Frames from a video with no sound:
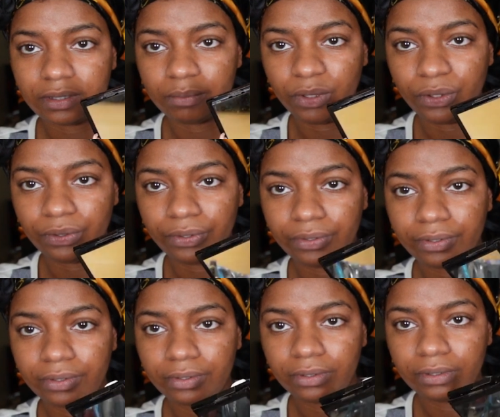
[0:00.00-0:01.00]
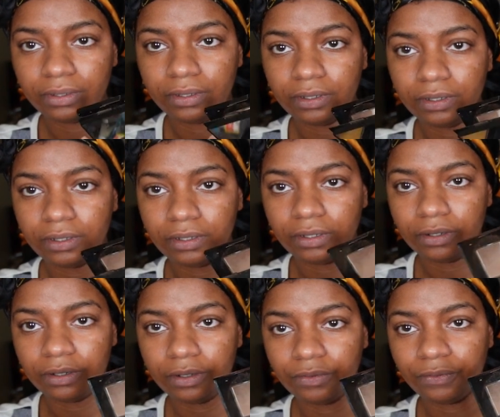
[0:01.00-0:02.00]
I'm about to set up an appointment
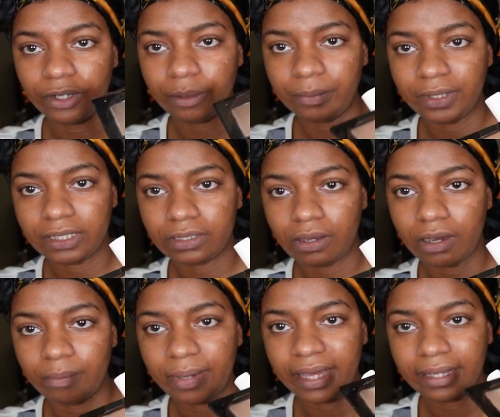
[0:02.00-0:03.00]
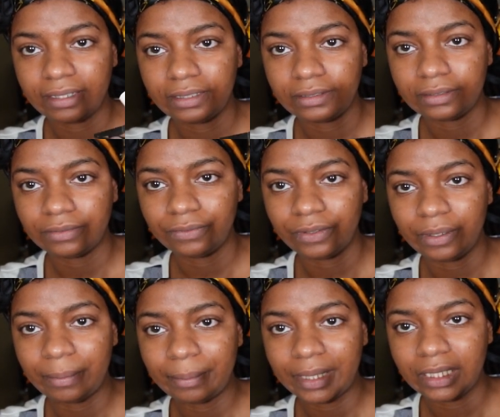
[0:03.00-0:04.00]
to see a dermatologist or talk to my
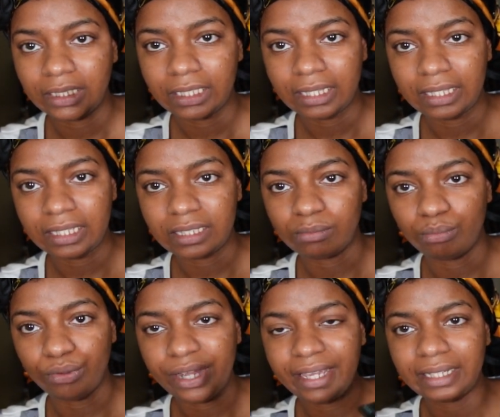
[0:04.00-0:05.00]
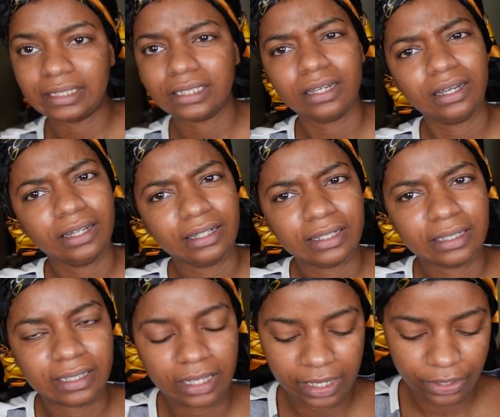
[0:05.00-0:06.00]
primary care physician
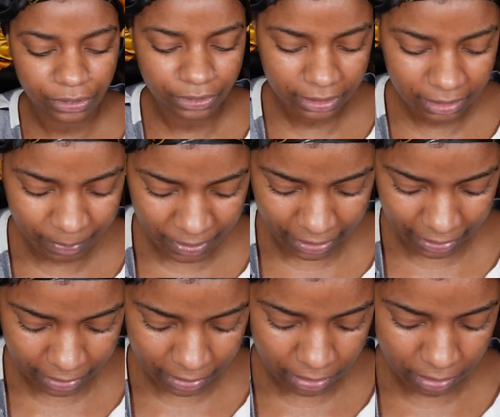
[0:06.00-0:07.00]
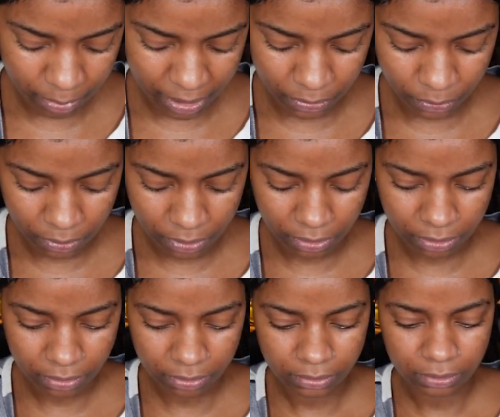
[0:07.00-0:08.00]
to get that figured out, because I really
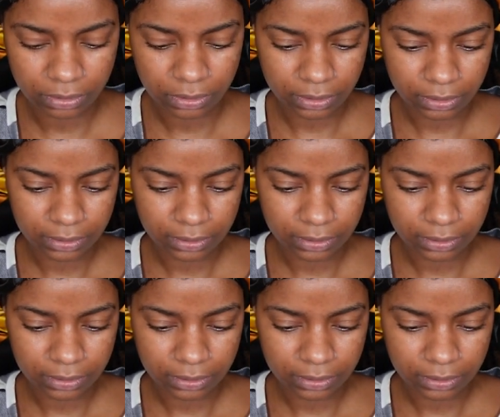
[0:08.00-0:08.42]
enjoy doing makeup.